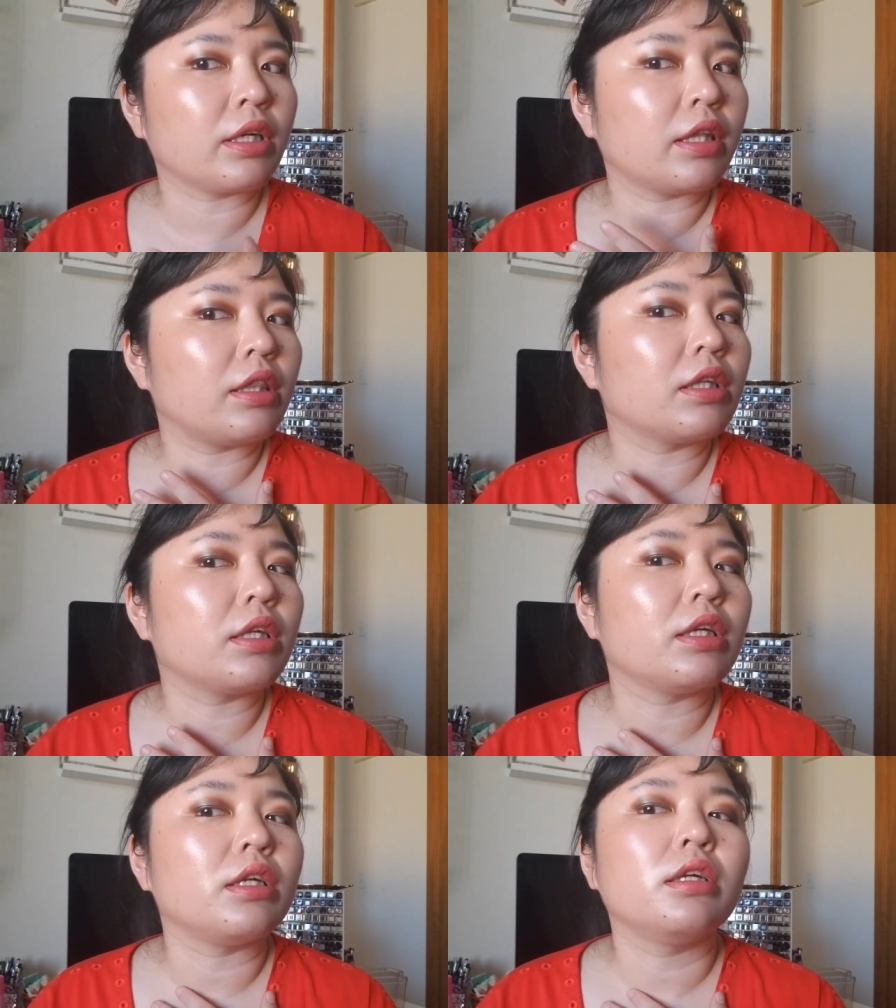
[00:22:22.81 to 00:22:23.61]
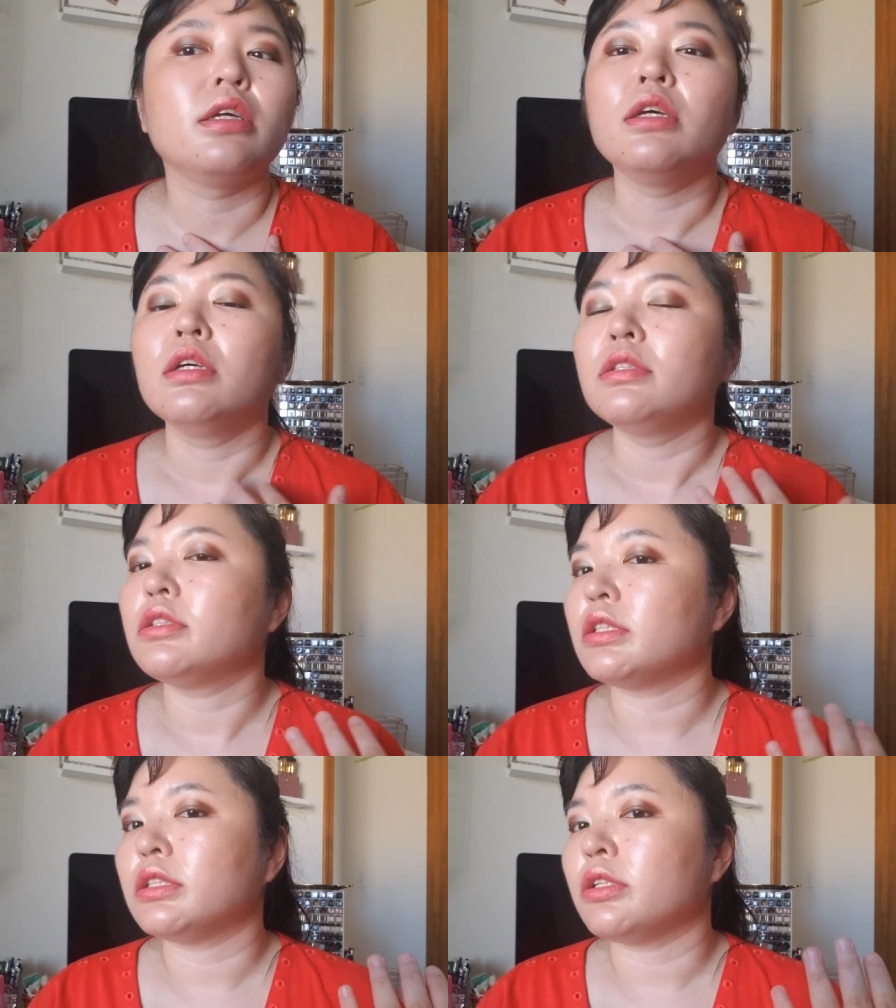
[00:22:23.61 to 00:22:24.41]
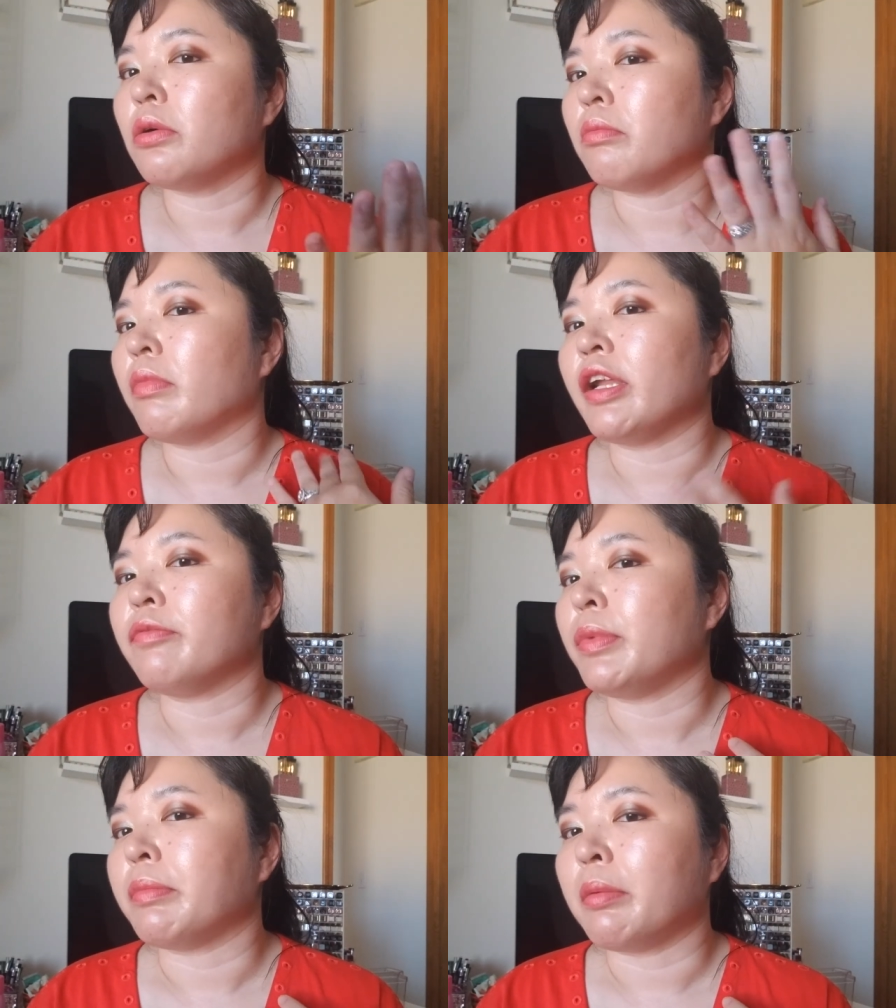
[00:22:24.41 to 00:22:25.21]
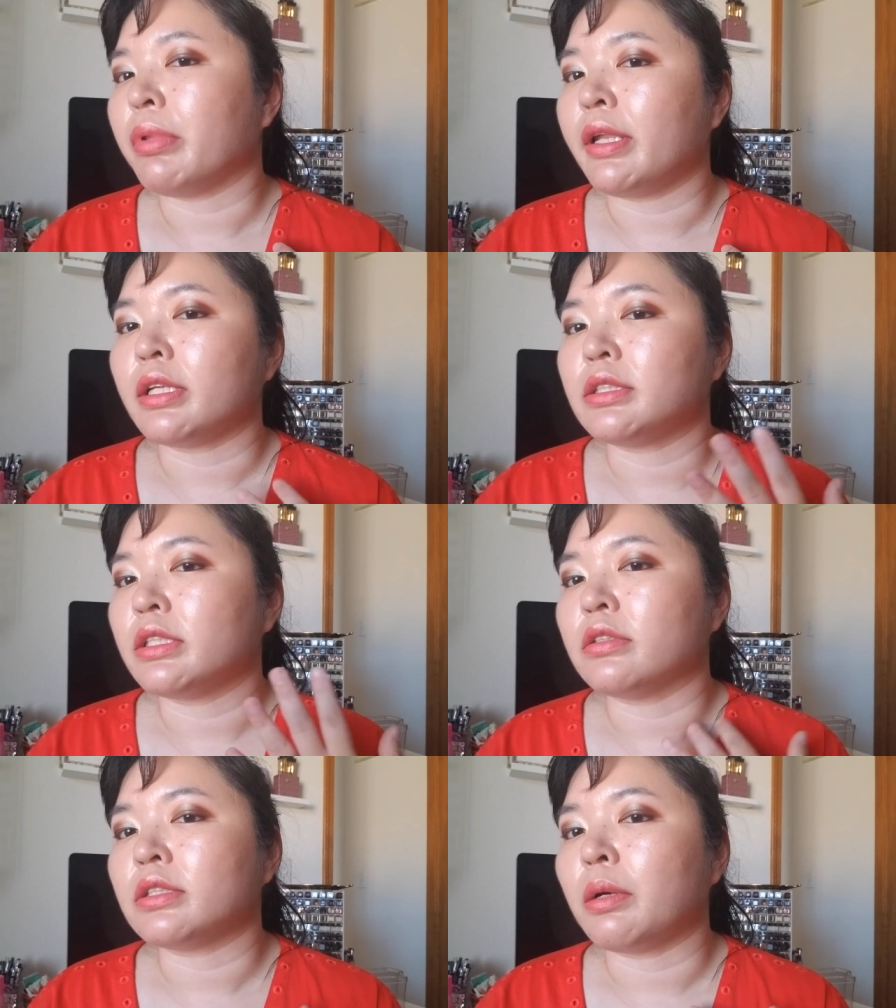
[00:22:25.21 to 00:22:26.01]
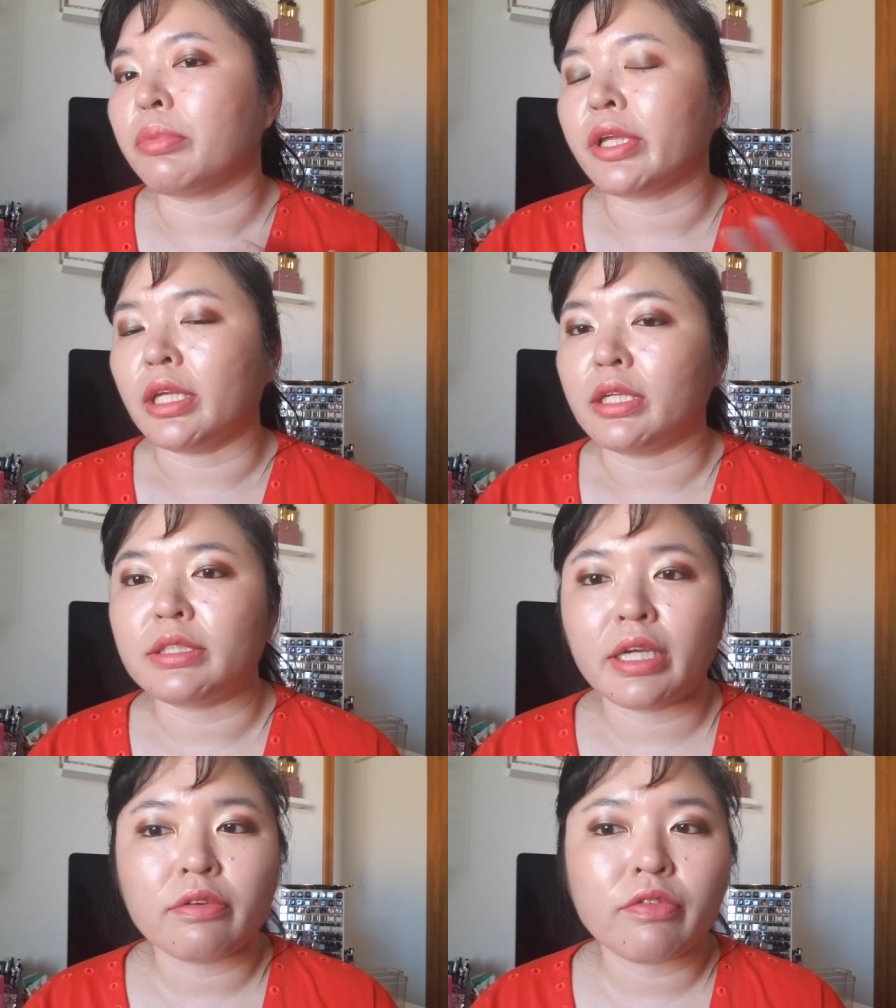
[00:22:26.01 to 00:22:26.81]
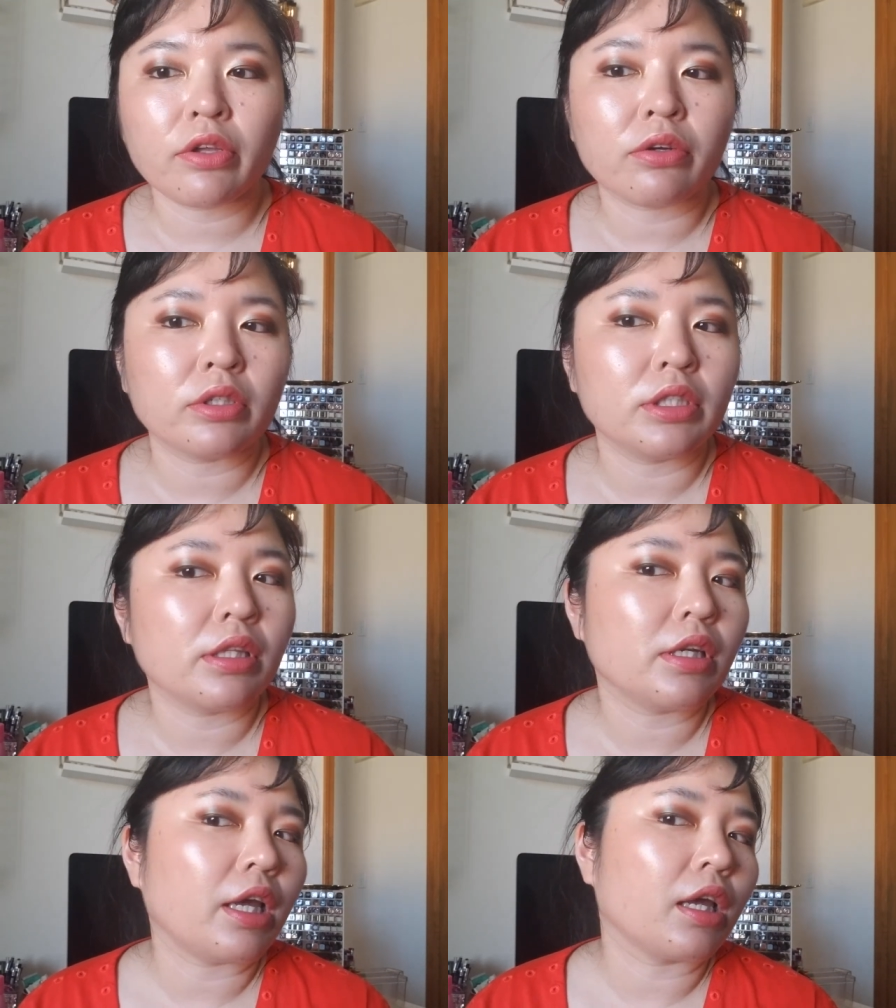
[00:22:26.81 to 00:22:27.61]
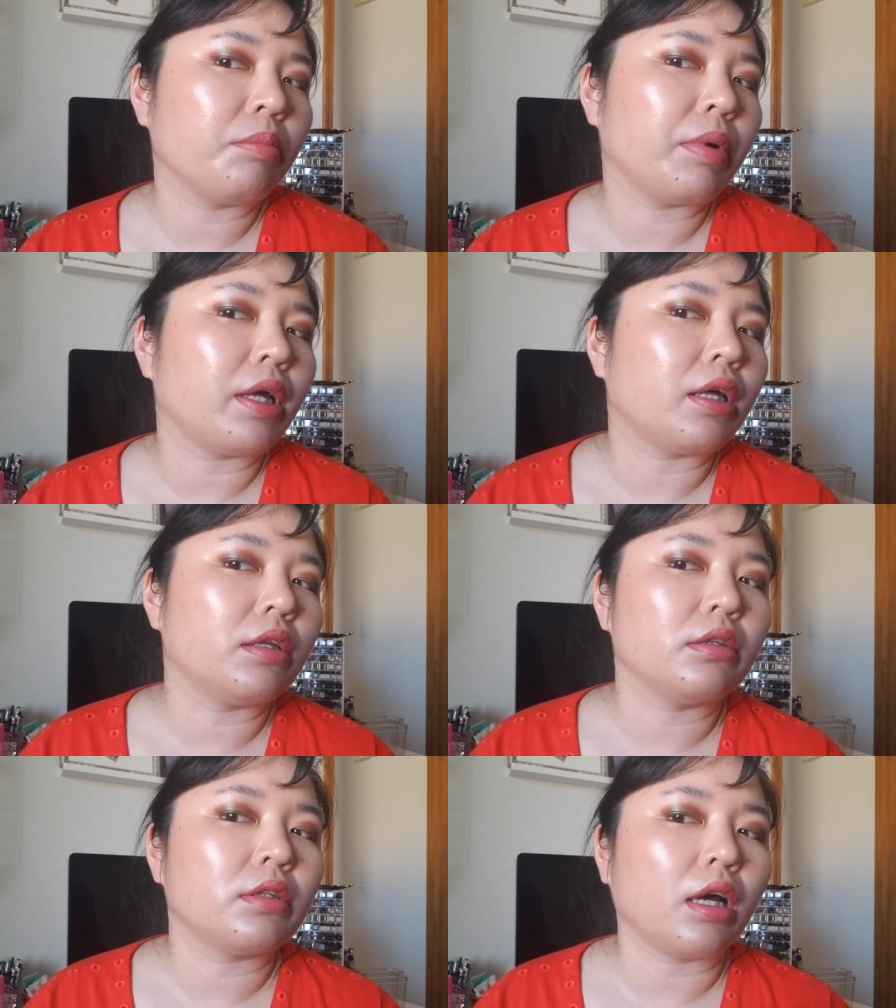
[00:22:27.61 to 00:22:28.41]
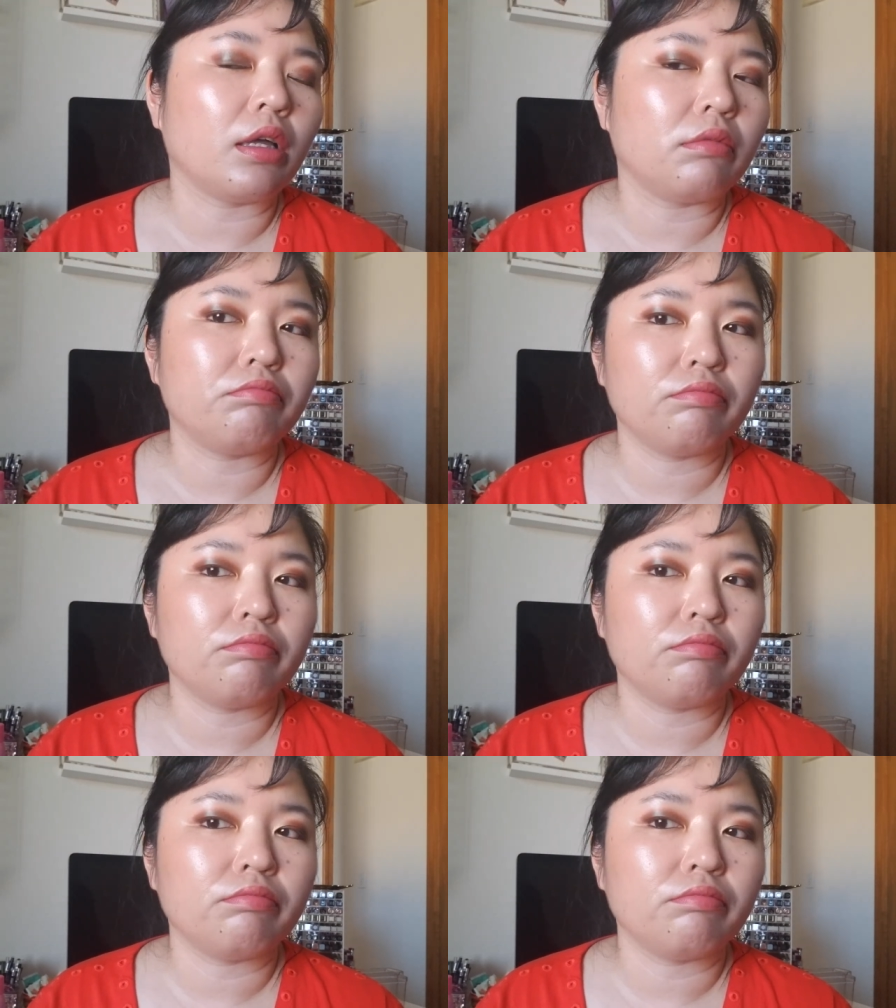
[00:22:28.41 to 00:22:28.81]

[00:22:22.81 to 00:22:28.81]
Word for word: I think it just, you know, might have been my blending skills not bringing it down farther onto the neck, but not